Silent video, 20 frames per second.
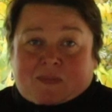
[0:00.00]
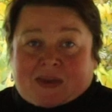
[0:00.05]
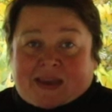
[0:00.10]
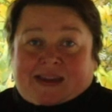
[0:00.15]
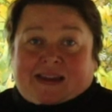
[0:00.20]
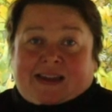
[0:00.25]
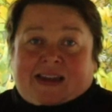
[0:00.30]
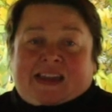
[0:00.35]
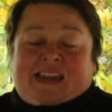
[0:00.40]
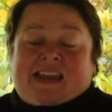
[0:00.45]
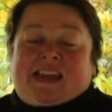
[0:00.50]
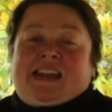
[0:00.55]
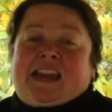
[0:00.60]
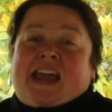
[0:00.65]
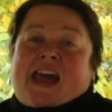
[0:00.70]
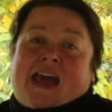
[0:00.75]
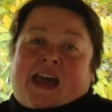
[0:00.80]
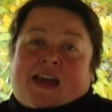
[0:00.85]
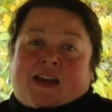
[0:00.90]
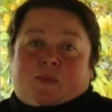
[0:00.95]
mainly
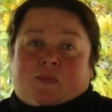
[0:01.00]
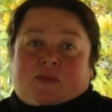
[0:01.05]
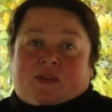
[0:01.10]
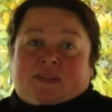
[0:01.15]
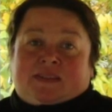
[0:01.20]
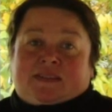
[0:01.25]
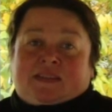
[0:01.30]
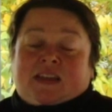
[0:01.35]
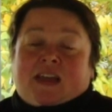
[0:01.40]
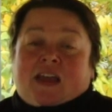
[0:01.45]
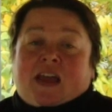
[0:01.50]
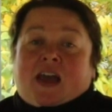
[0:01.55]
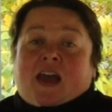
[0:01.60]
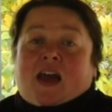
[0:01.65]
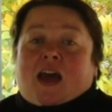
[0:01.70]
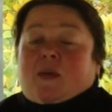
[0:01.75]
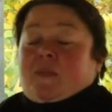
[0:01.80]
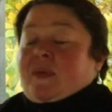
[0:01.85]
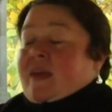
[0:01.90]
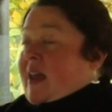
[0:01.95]
in animals.
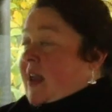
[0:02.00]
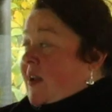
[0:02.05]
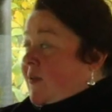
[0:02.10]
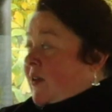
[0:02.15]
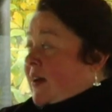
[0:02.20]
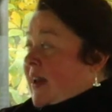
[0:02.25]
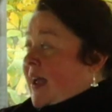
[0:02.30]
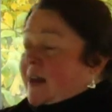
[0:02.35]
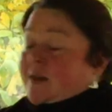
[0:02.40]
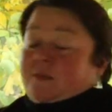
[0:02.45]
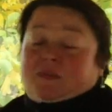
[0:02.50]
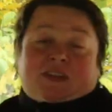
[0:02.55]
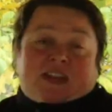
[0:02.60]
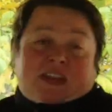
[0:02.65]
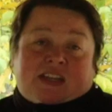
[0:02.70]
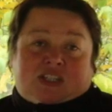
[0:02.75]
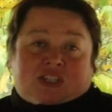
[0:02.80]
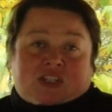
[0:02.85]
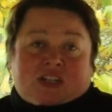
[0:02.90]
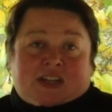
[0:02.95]
A behavioural
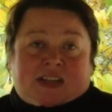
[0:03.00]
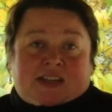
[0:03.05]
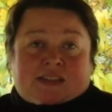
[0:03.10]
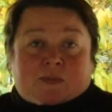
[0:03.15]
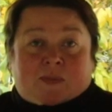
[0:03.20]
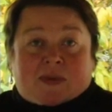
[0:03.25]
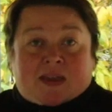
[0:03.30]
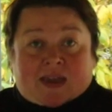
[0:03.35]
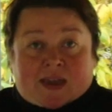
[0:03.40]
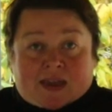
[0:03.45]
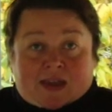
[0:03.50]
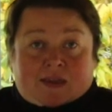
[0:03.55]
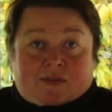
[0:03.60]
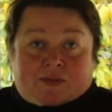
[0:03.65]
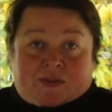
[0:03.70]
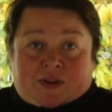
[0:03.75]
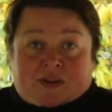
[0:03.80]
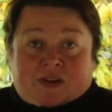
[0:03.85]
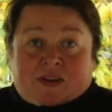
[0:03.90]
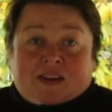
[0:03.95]
adaptation is a
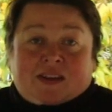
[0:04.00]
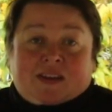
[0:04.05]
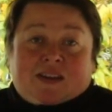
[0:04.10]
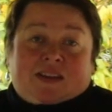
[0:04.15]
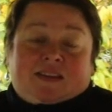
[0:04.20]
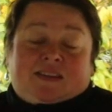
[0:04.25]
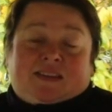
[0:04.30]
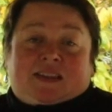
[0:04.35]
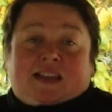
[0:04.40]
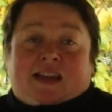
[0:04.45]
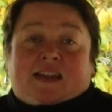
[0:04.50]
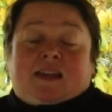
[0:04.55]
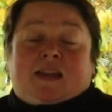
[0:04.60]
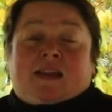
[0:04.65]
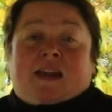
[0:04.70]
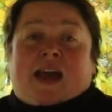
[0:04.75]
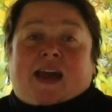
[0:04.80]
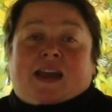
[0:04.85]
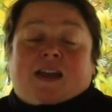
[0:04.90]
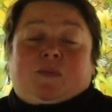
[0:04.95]
behaviour
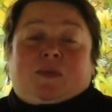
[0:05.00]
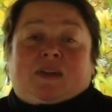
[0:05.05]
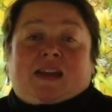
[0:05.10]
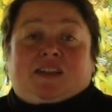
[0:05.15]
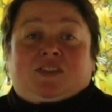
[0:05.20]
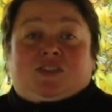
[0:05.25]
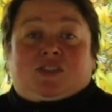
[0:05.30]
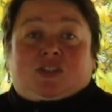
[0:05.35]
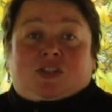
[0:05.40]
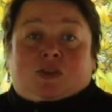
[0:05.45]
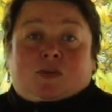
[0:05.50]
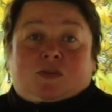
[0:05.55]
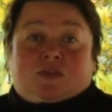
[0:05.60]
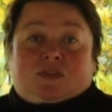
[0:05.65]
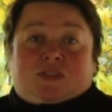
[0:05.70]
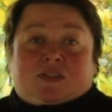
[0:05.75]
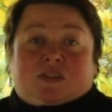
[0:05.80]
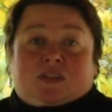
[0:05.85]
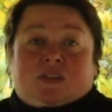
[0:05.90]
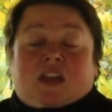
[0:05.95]
that an animal has
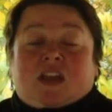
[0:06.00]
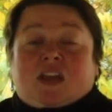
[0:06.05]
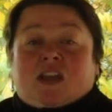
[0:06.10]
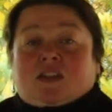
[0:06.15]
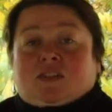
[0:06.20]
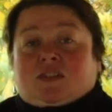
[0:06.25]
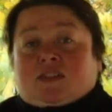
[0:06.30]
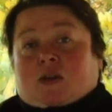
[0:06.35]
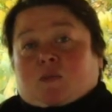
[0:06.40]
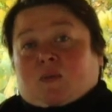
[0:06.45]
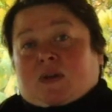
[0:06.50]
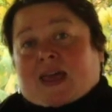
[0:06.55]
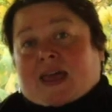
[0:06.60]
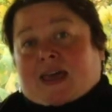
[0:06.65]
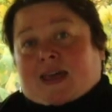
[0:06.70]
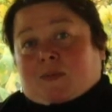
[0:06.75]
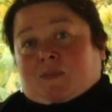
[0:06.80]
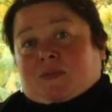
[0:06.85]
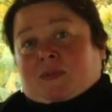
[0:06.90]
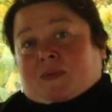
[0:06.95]
chosen that will
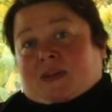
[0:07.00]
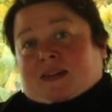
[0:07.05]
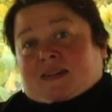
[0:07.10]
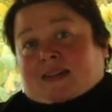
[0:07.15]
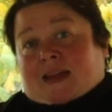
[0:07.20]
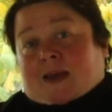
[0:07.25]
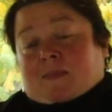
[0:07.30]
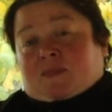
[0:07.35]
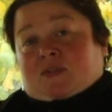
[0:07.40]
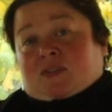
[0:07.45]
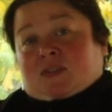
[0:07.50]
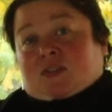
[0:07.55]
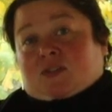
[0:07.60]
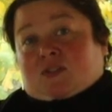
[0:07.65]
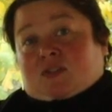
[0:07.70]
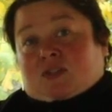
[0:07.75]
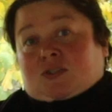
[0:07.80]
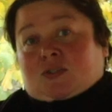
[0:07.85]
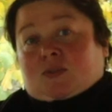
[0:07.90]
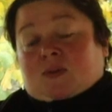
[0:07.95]
help them adapt
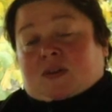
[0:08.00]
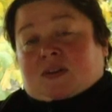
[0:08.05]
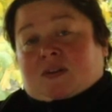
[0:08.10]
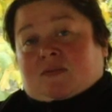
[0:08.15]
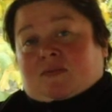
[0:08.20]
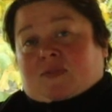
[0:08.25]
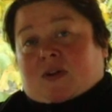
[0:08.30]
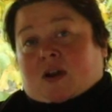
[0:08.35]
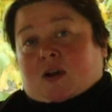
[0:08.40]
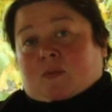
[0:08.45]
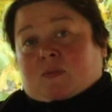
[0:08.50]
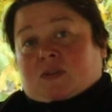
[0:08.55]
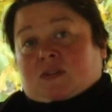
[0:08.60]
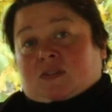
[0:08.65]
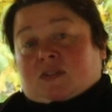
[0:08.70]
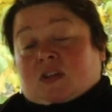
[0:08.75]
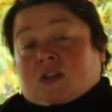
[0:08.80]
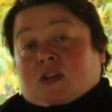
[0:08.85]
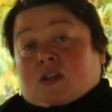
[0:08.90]
to an environment.